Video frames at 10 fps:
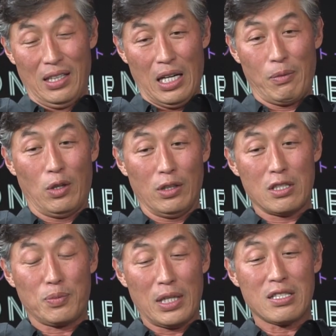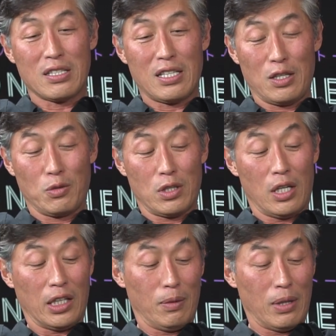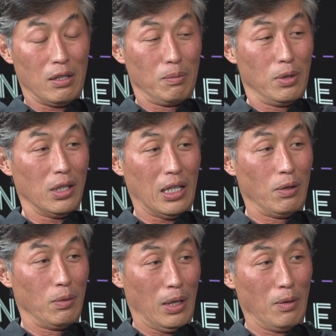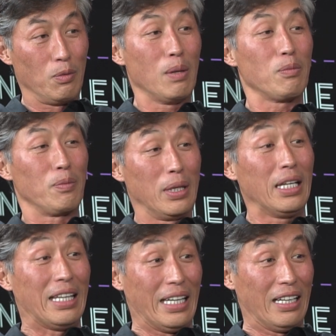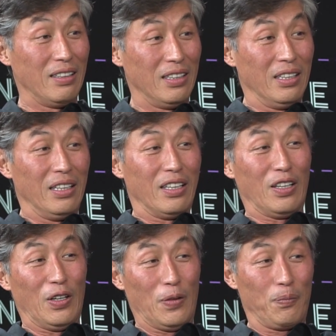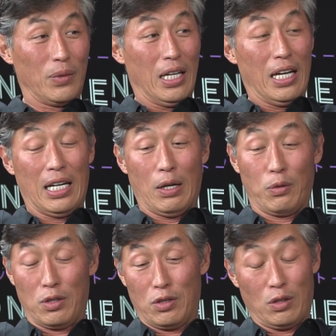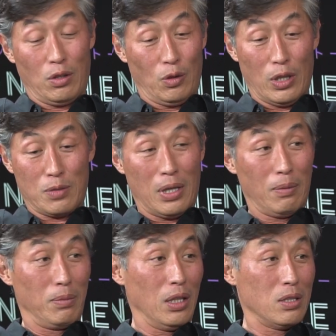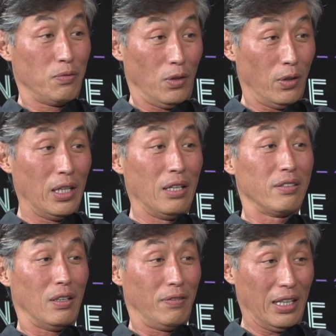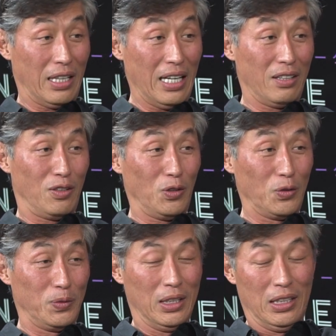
I mean, all these places that you were talking about in the book, I remember being there, you know. And I used to go to West Palm Beach, Florida, and stuff like that too.